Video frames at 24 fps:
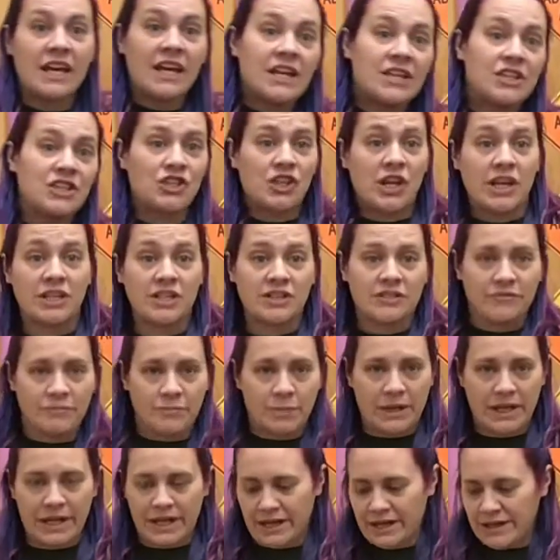Change of
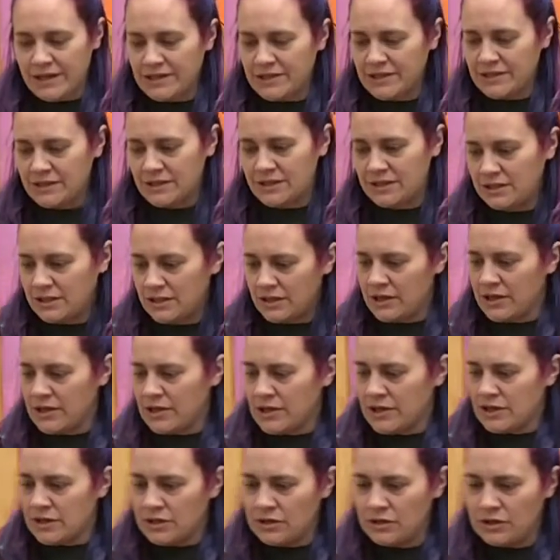plans.
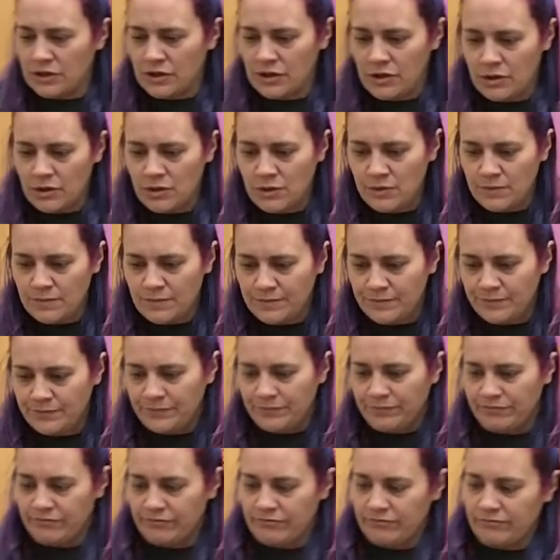So
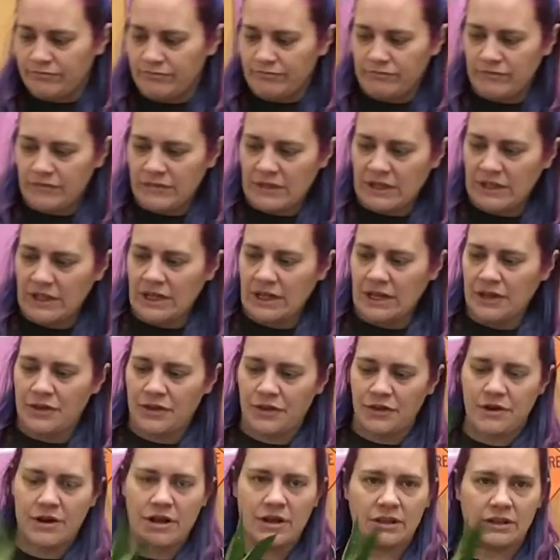I
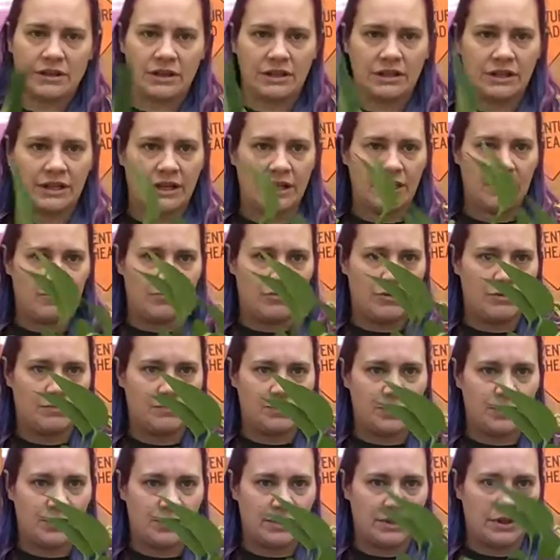thought that I would
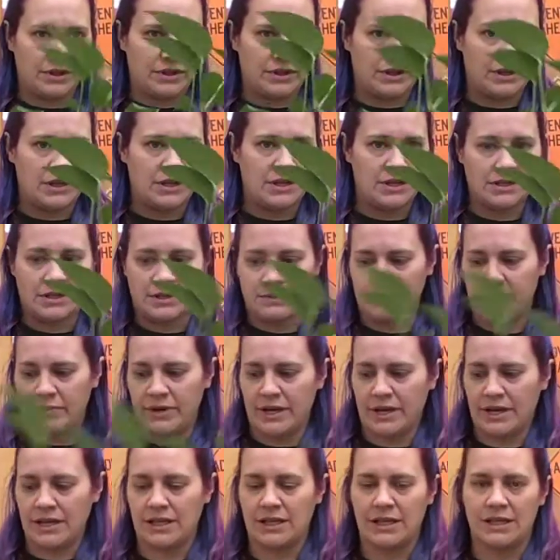put this
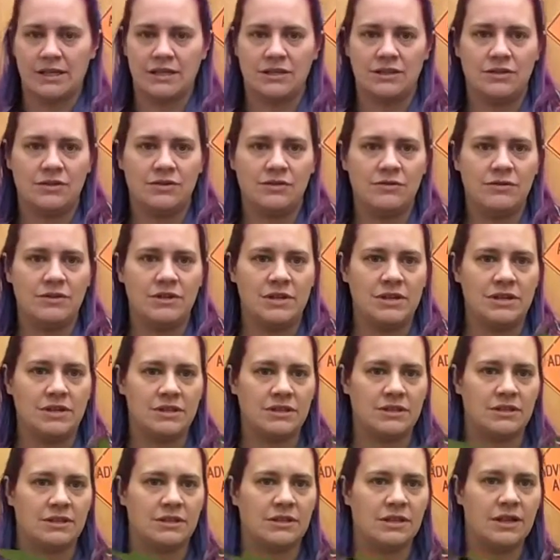back into
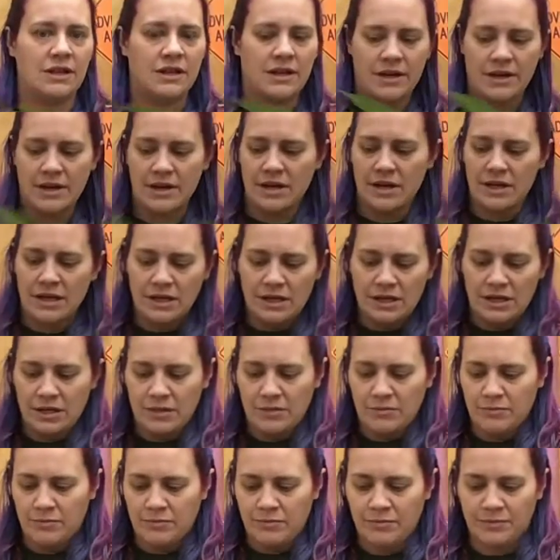this,
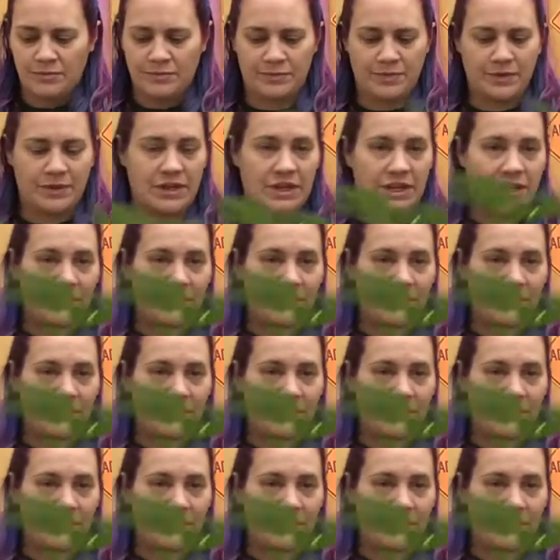but I